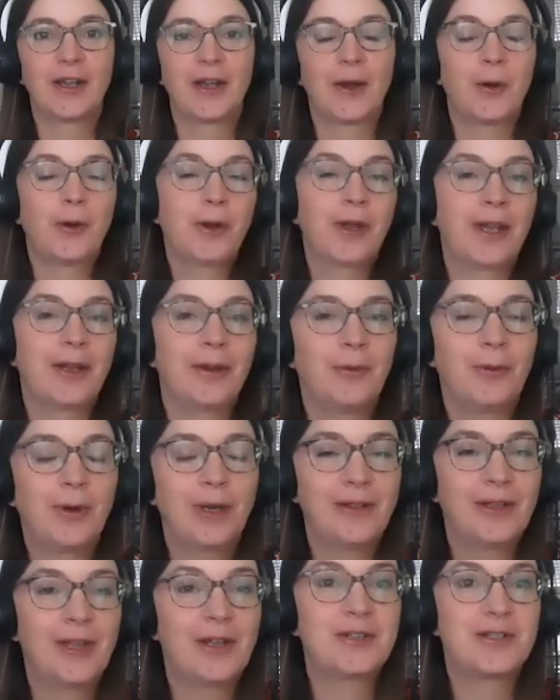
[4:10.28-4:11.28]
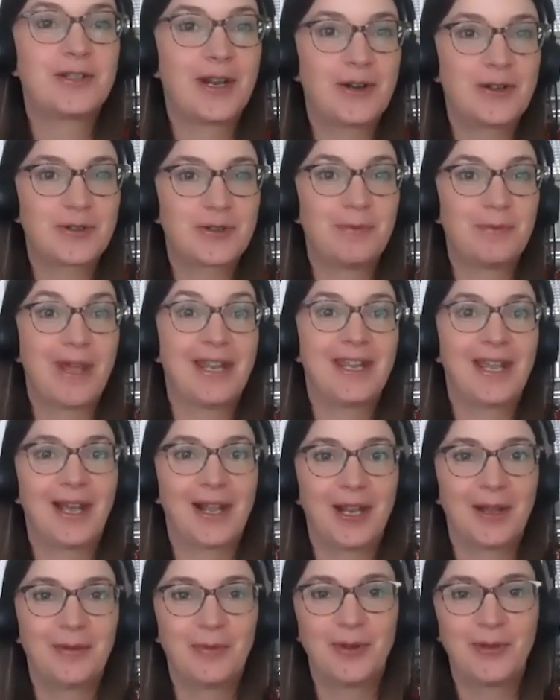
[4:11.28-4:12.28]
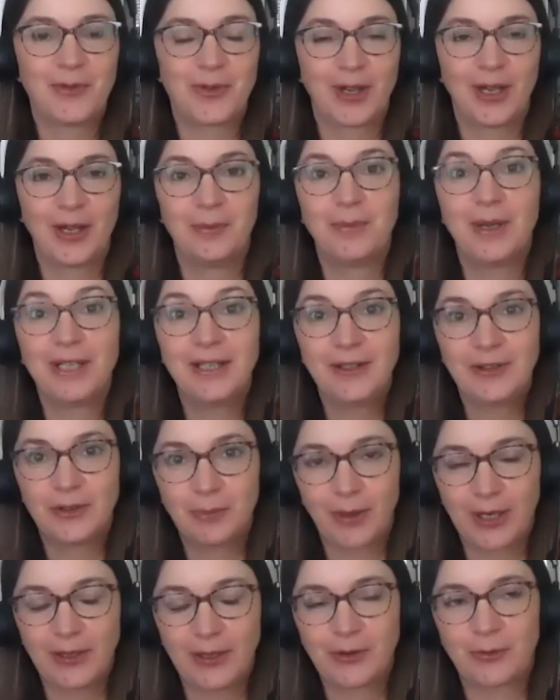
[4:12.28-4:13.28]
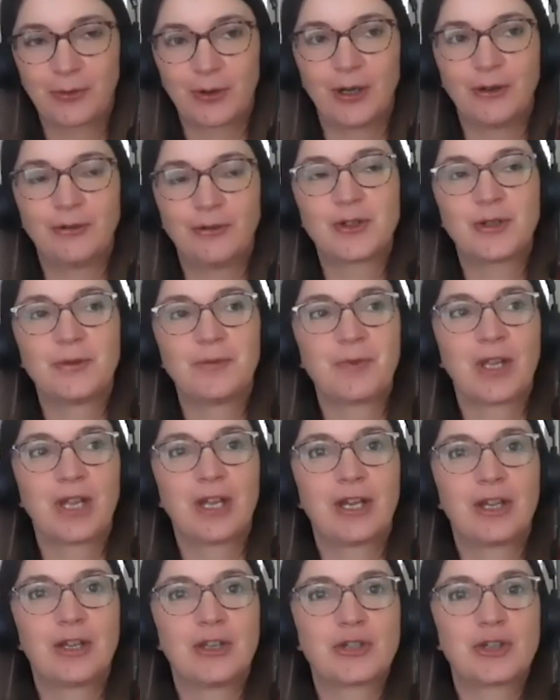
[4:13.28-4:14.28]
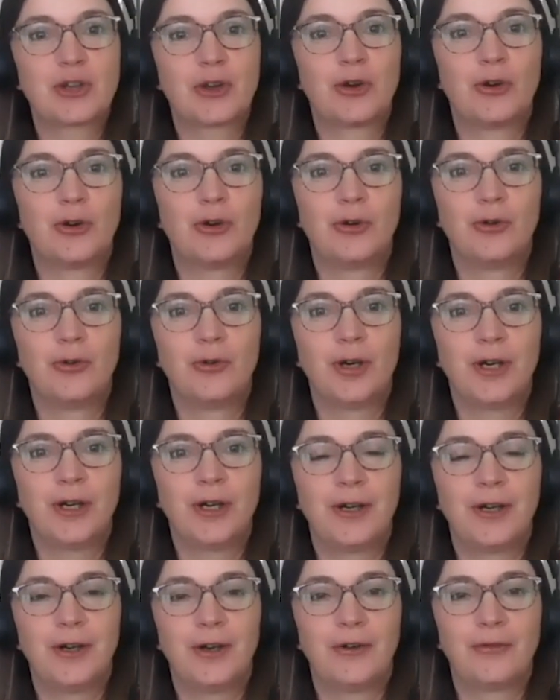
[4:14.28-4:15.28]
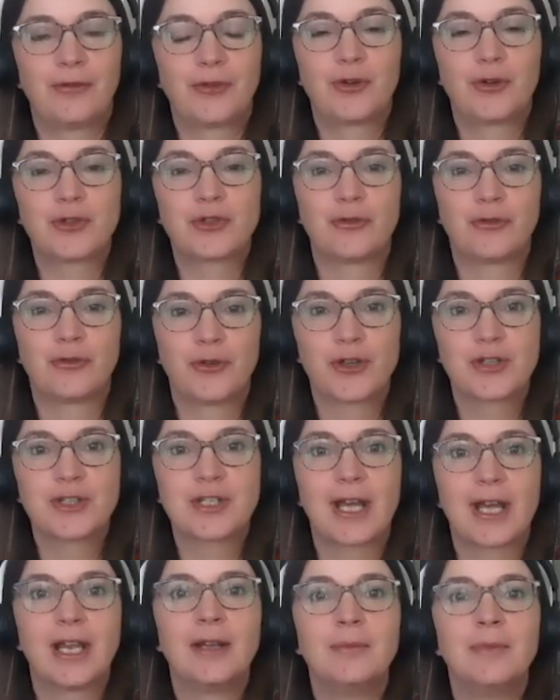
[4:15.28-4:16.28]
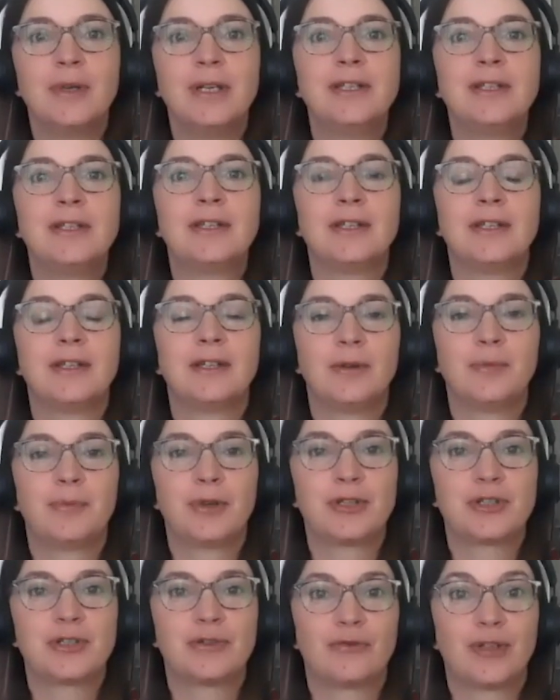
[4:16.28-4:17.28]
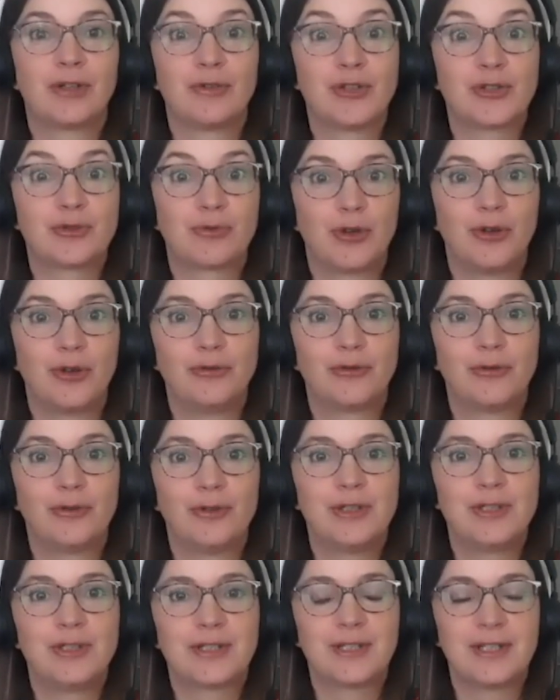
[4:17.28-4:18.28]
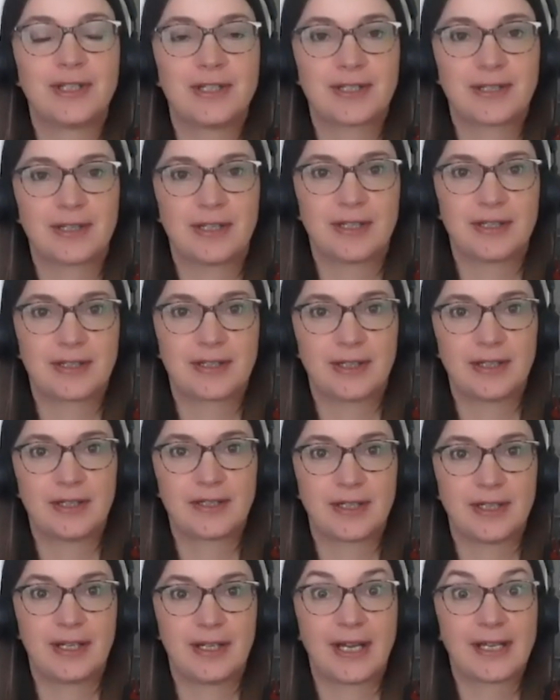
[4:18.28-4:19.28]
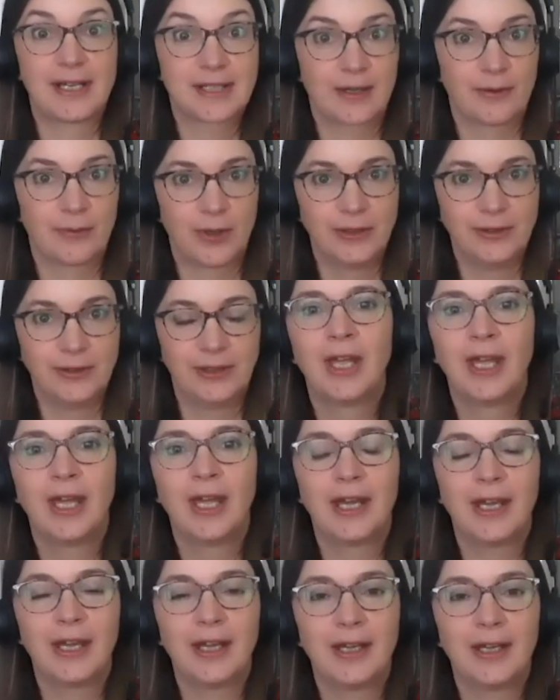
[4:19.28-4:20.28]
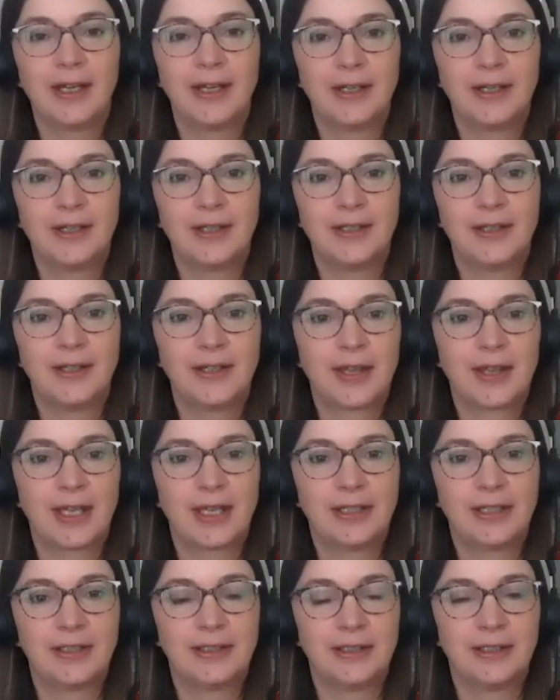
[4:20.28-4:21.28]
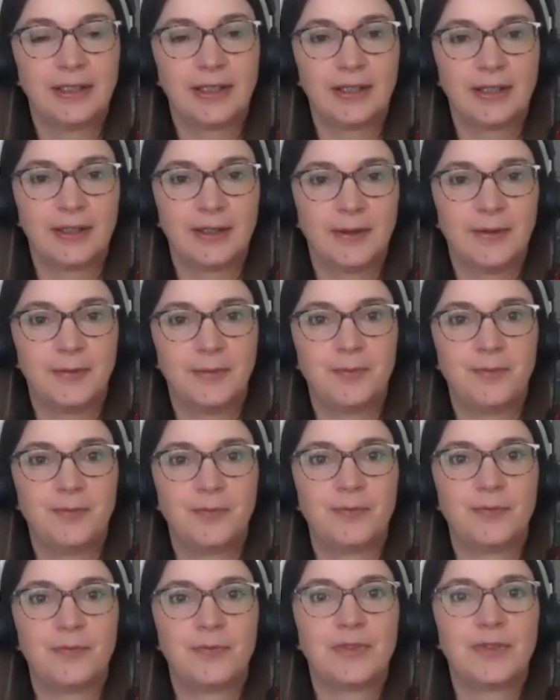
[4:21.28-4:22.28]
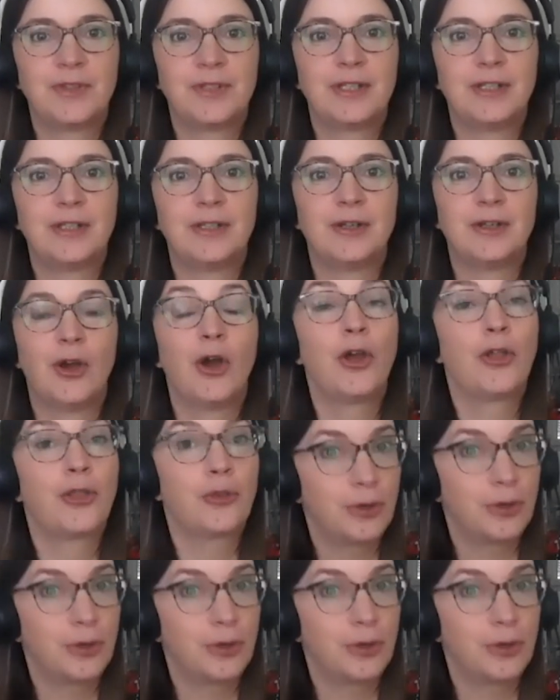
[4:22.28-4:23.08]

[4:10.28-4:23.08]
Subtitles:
Okay, well, there's many elements, many spacecraft. So, of course, the first element, the Perseverance rover, is a NASA one. Then the Earth